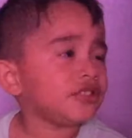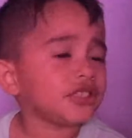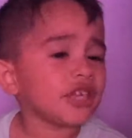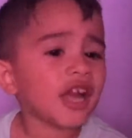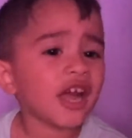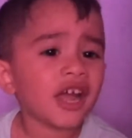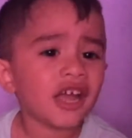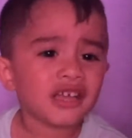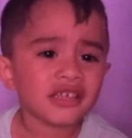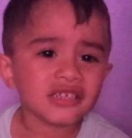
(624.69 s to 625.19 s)

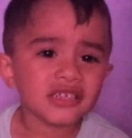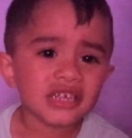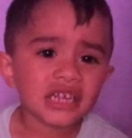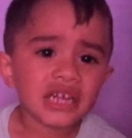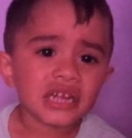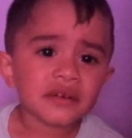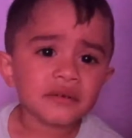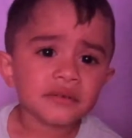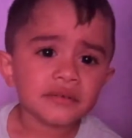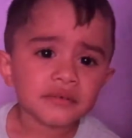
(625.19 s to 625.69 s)
Yeah.
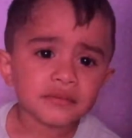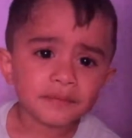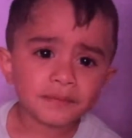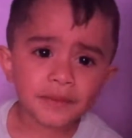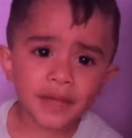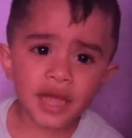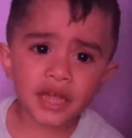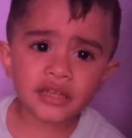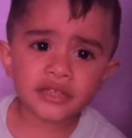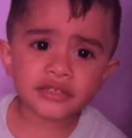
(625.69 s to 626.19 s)
What?
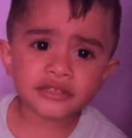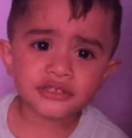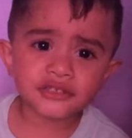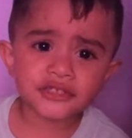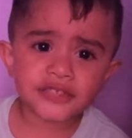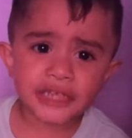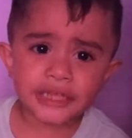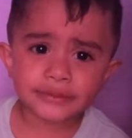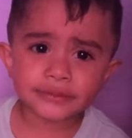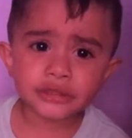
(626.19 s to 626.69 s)
That
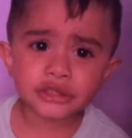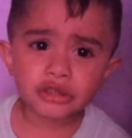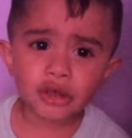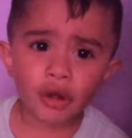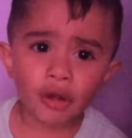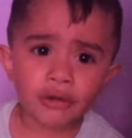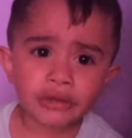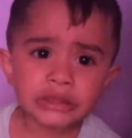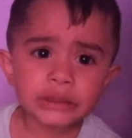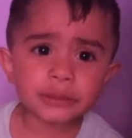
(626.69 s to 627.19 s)
Xavier
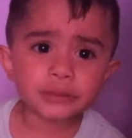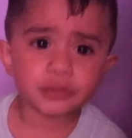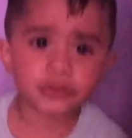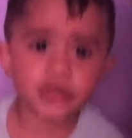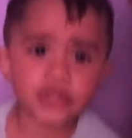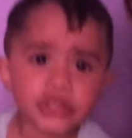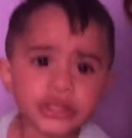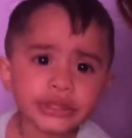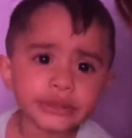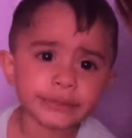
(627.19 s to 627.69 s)
always
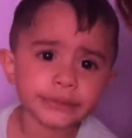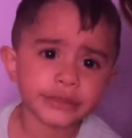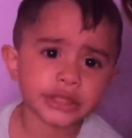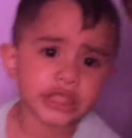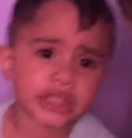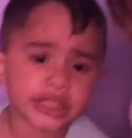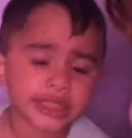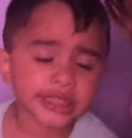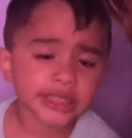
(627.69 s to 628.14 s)
pushed me.